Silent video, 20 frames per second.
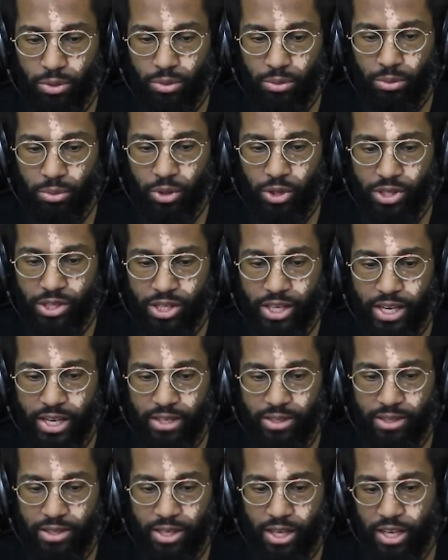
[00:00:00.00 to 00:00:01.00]

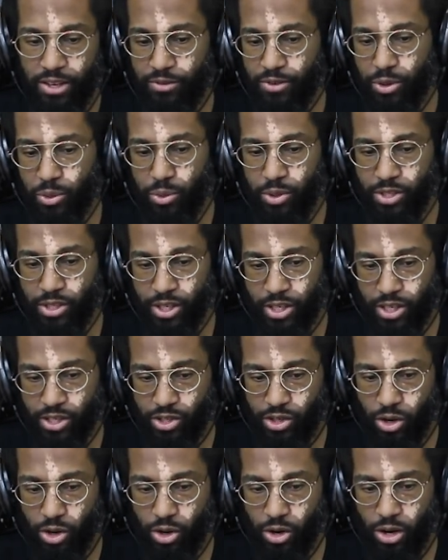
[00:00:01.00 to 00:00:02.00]
presets. If it was a
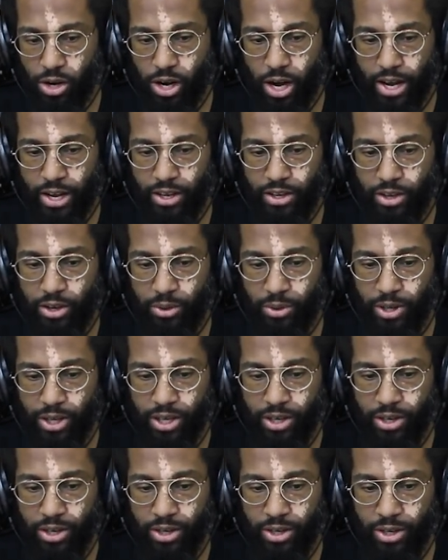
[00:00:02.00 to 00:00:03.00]
guitar, I could go
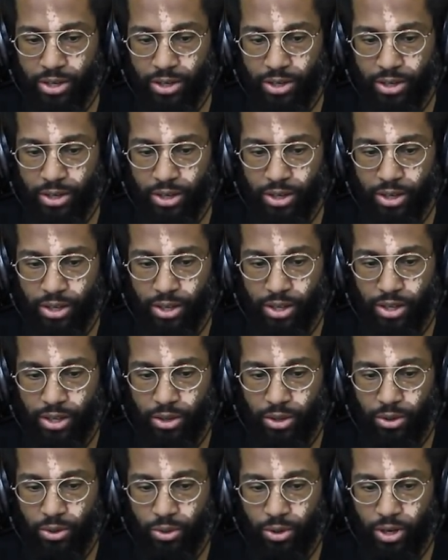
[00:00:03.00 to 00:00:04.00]
here,
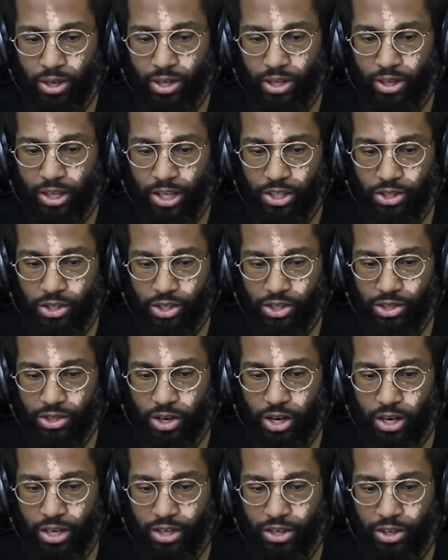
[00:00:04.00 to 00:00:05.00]
or an electric guitar,
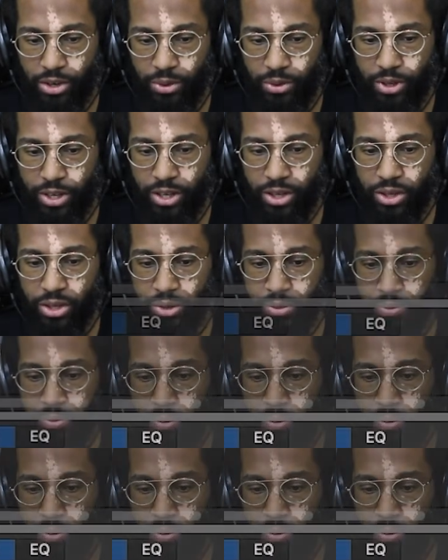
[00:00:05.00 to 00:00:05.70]
I could go here.